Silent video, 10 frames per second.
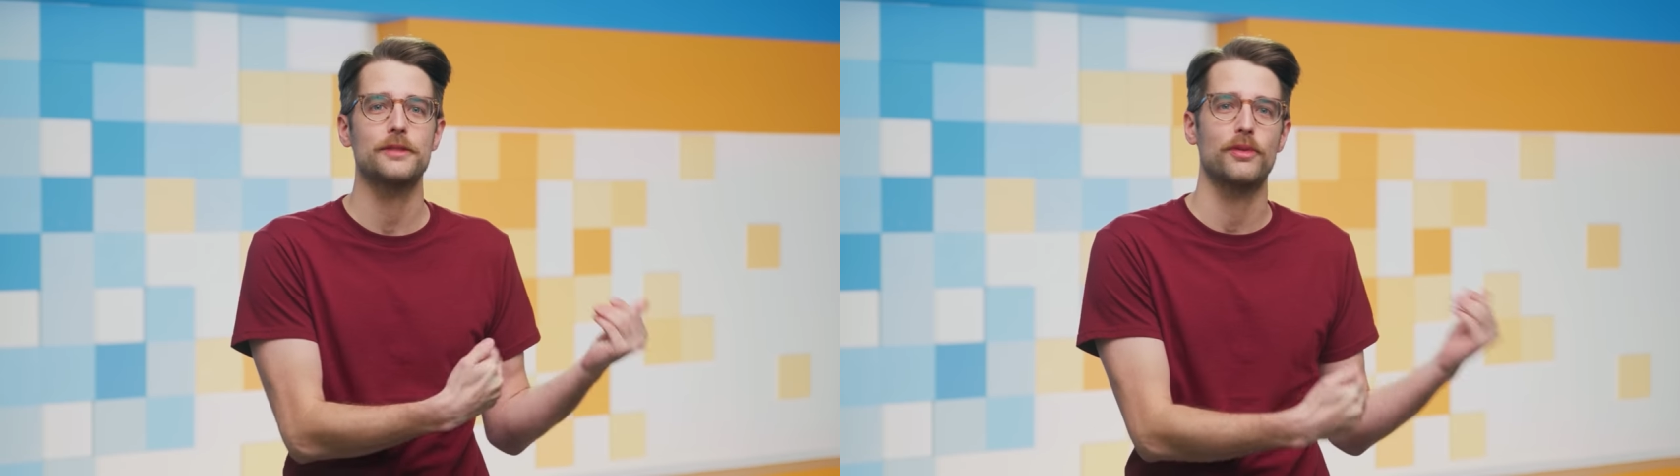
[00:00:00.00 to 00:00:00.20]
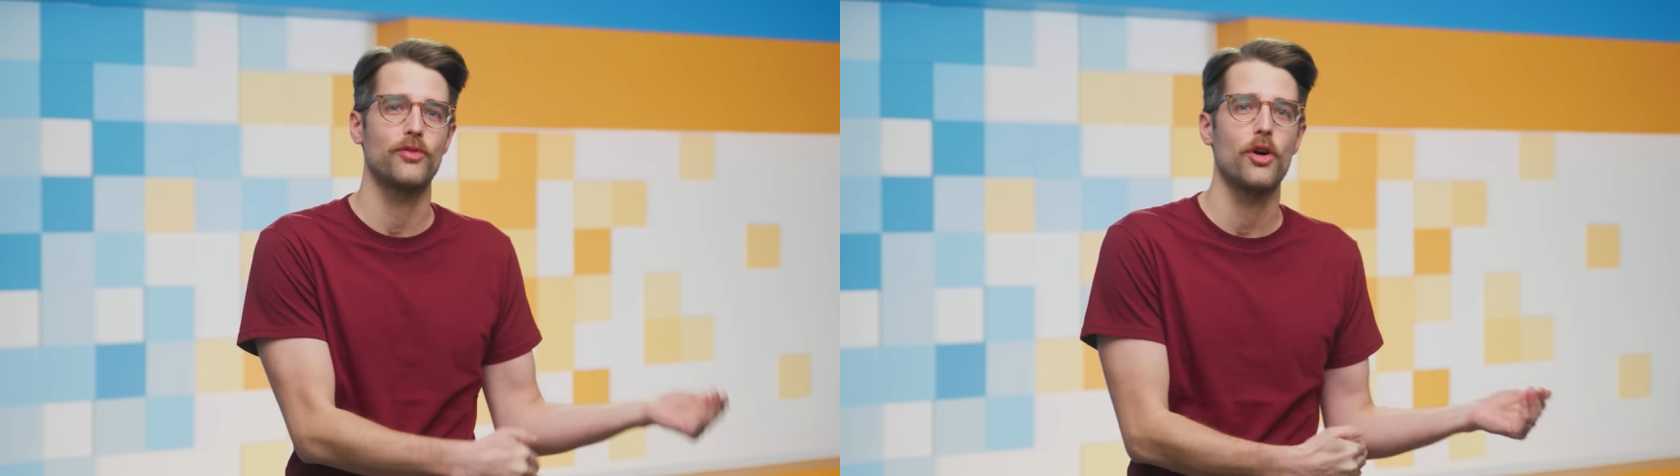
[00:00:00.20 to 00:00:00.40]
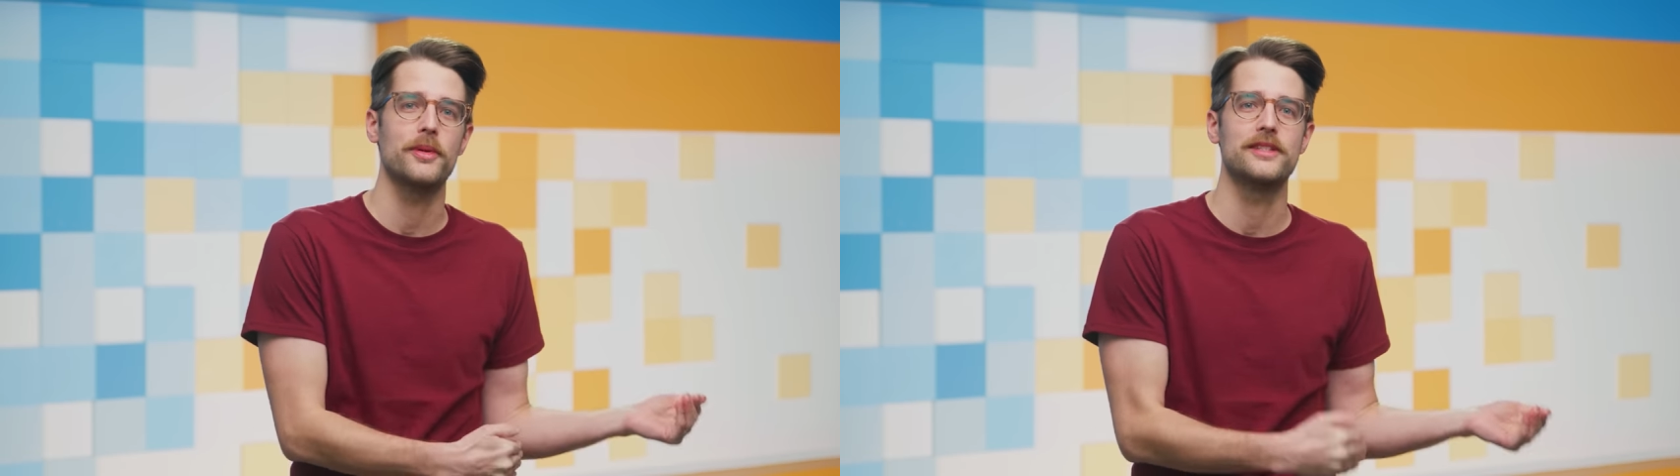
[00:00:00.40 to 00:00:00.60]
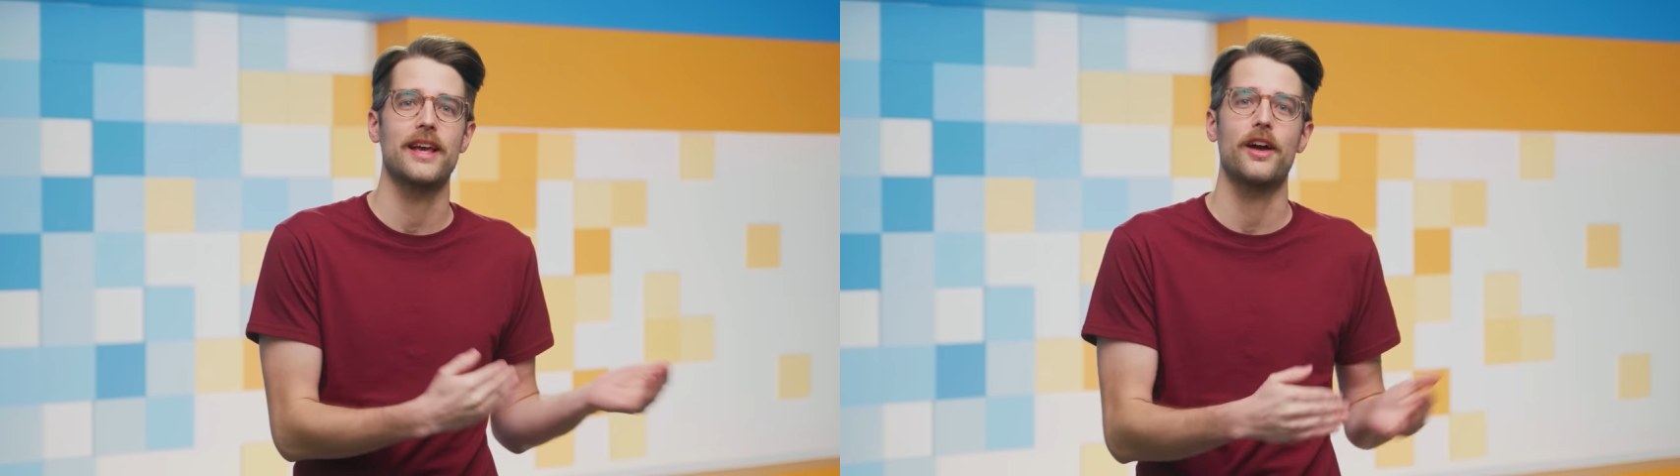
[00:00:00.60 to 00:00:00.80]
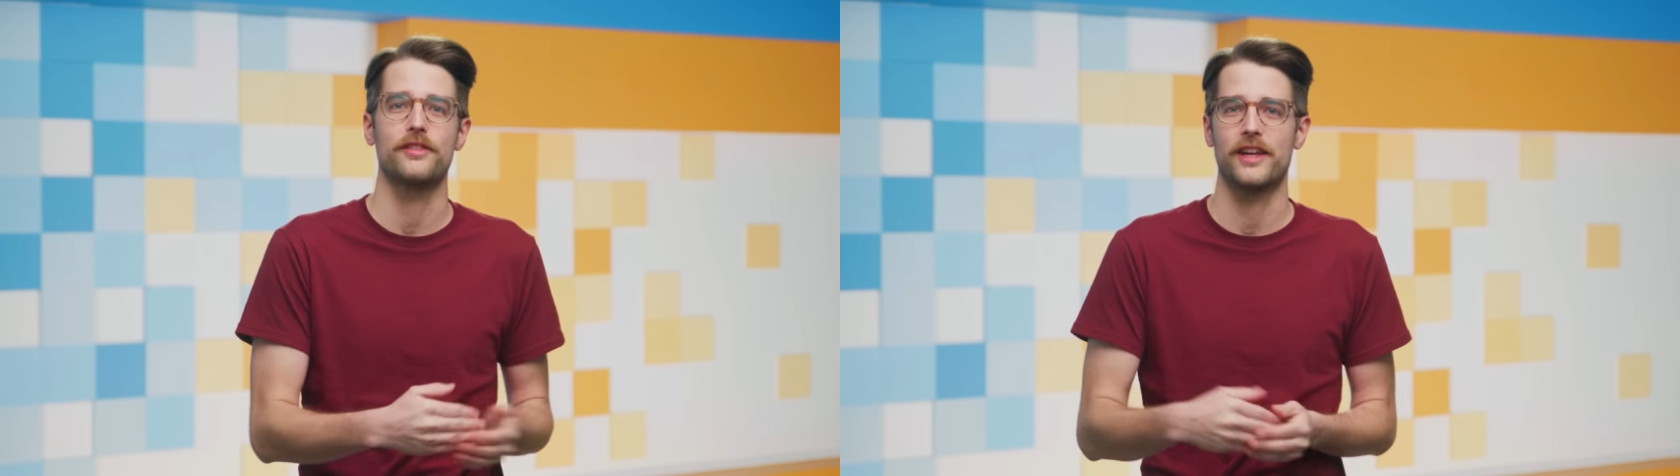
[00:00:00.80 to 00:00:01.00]
performance
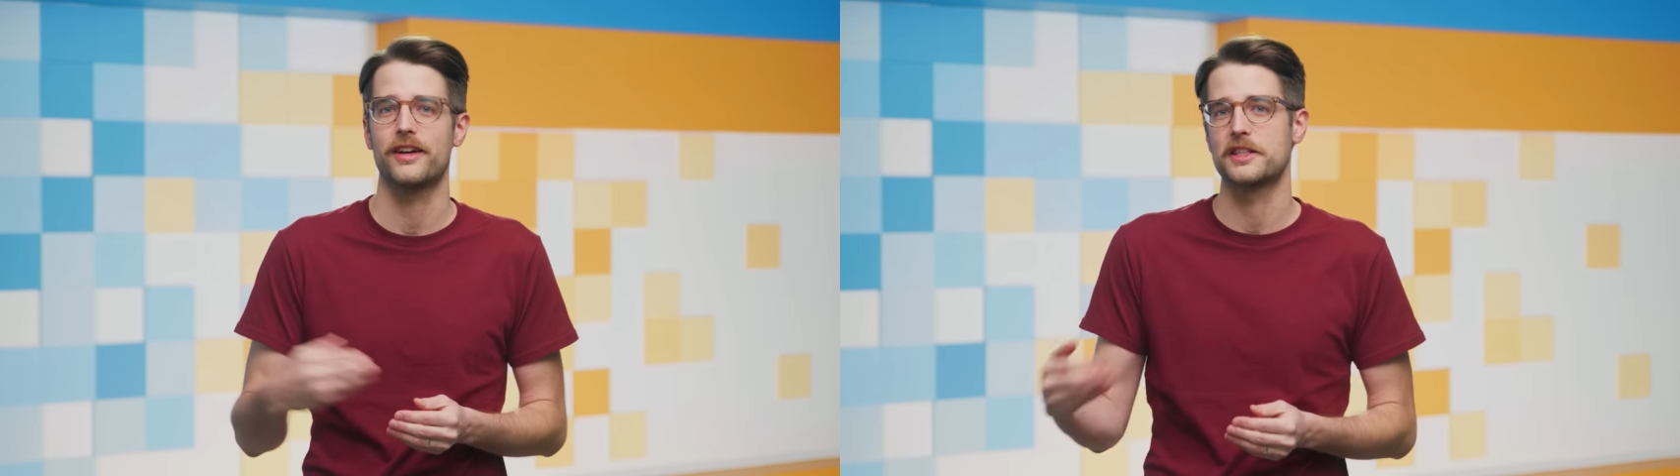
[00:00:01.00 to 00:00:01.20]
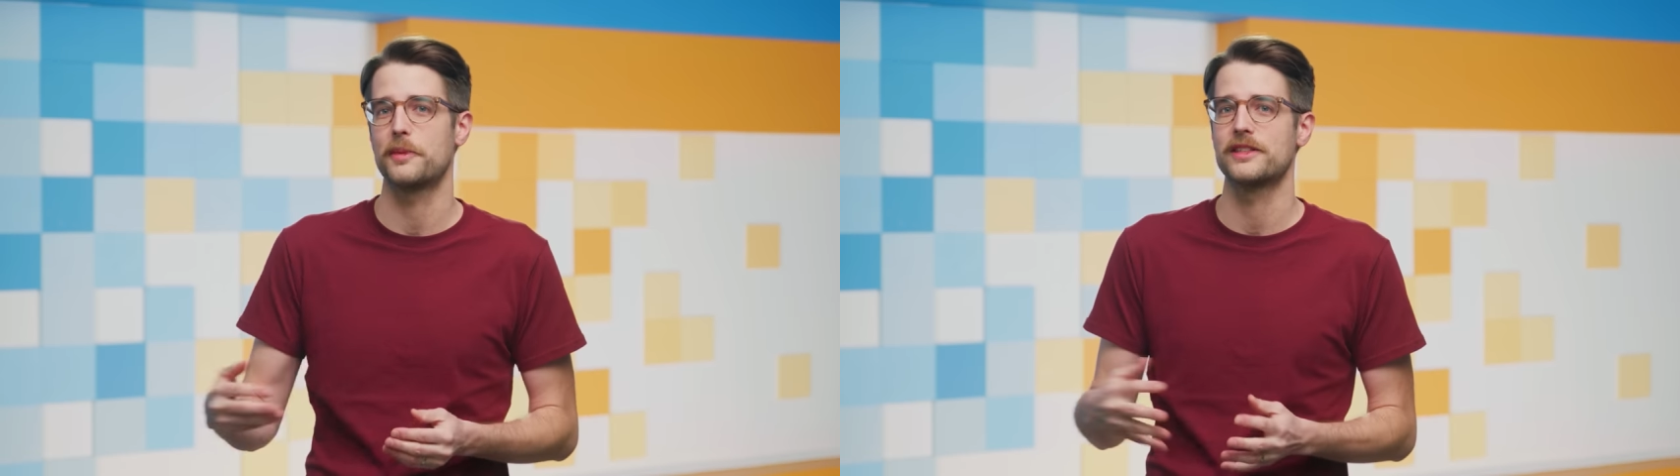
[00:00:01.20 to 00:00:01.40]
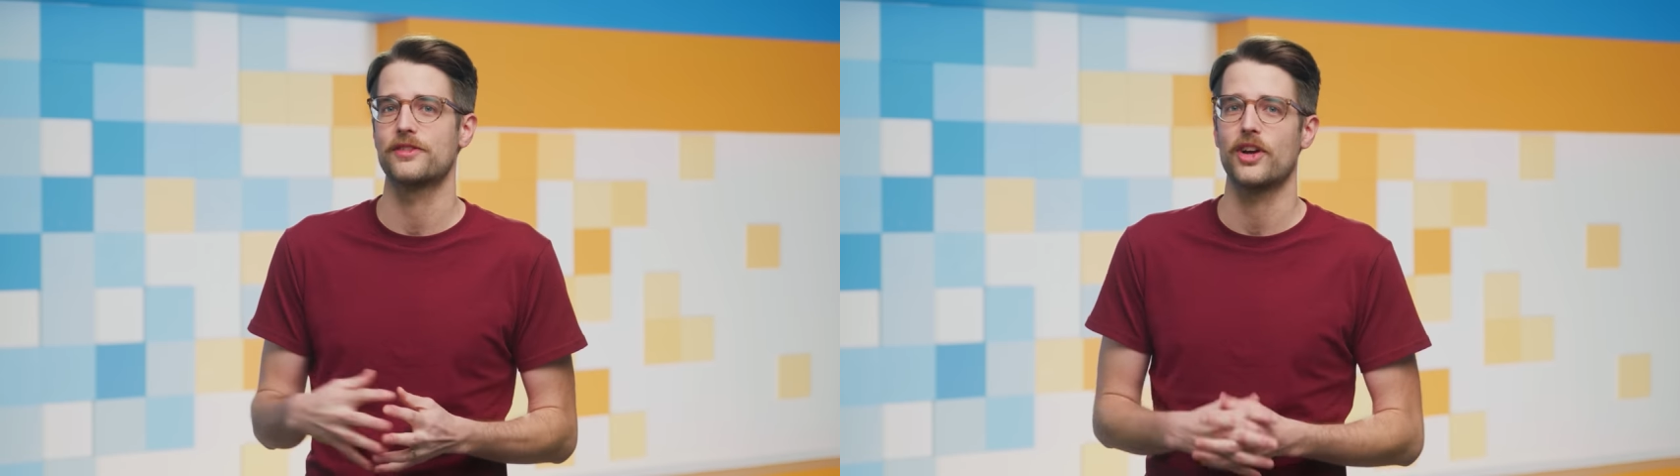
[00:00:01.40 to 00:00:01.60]
out of their expensive